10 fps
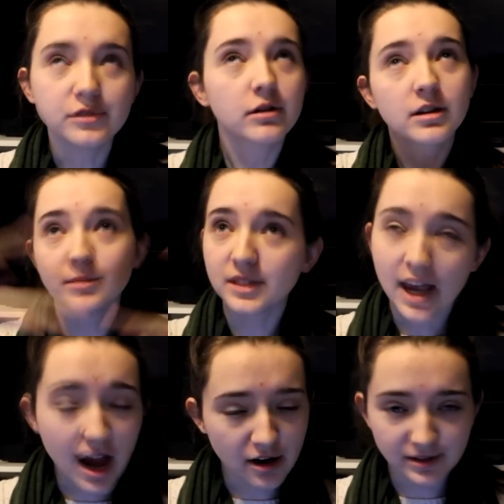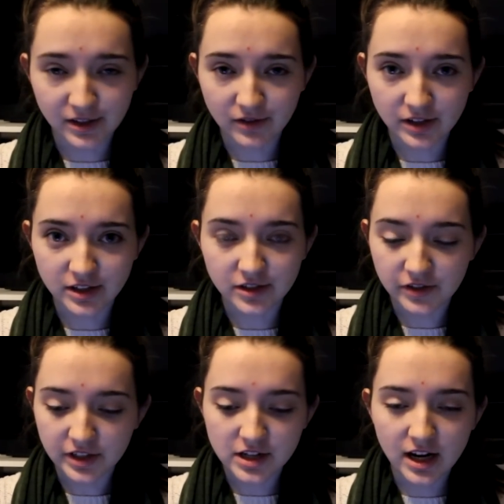DORMS housing
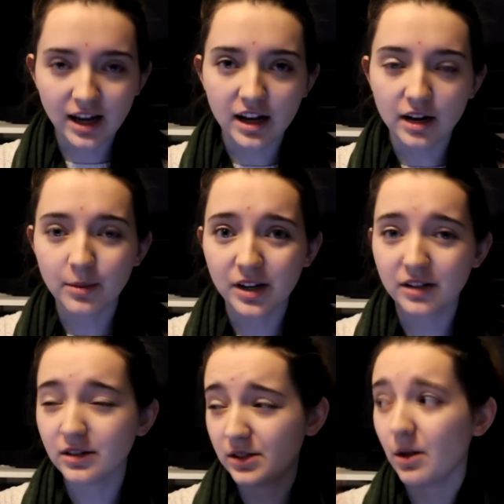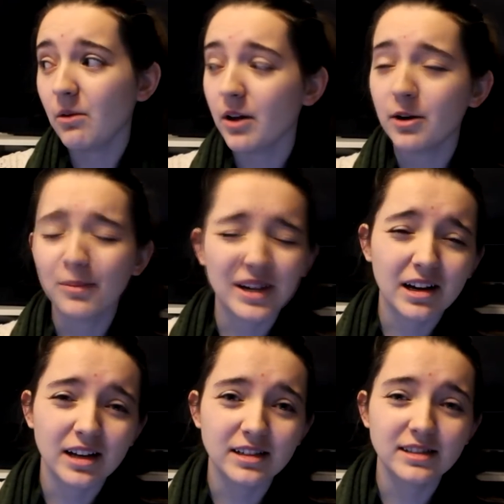registration, and I'm here solo
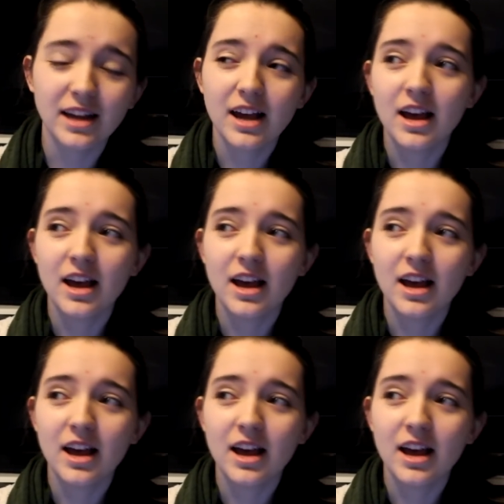because